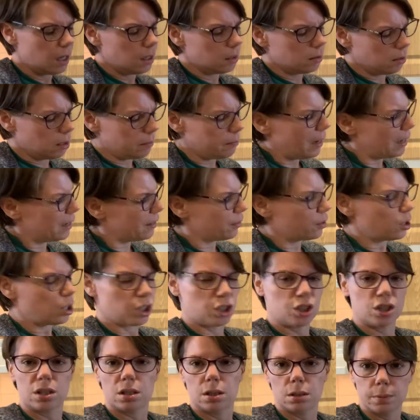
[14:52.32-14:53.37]
They might have
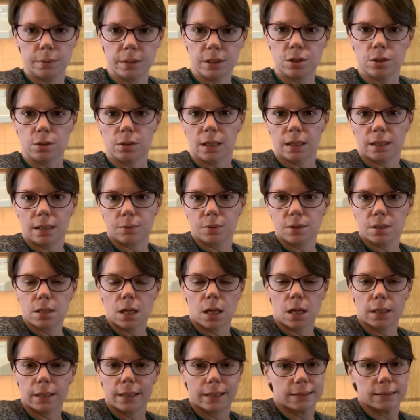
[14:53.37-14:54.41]
cooked just a little bit too long. I was
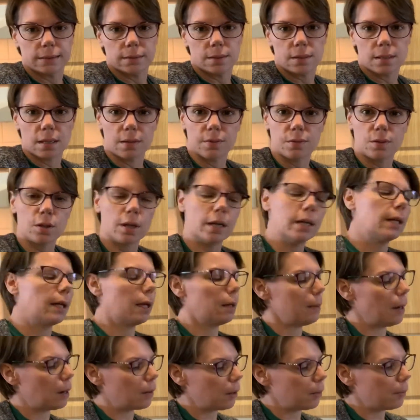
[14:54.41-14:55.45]
talking and stuff, so I didn't get
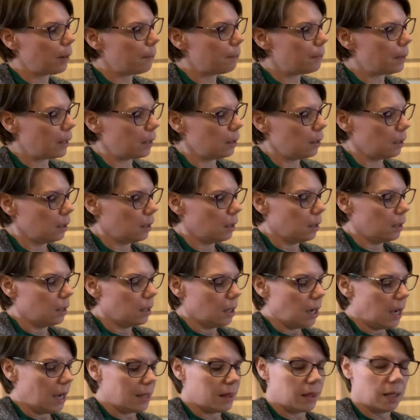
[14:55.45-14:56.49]
them out right away. But
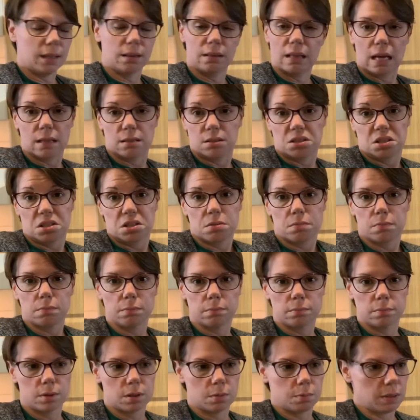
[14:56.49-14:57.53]
I think that's,
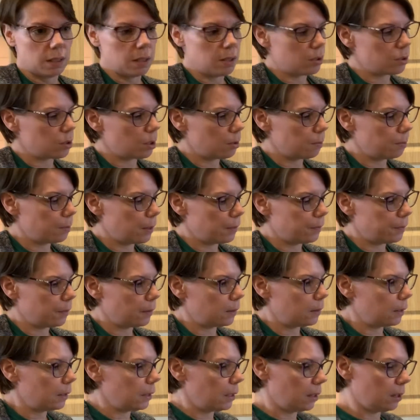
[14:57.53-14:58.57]
to me, those are
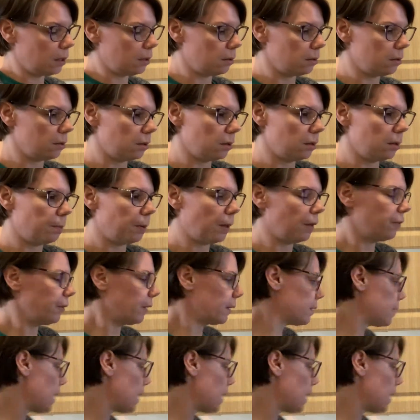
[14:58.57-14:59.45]
perfectly the perfect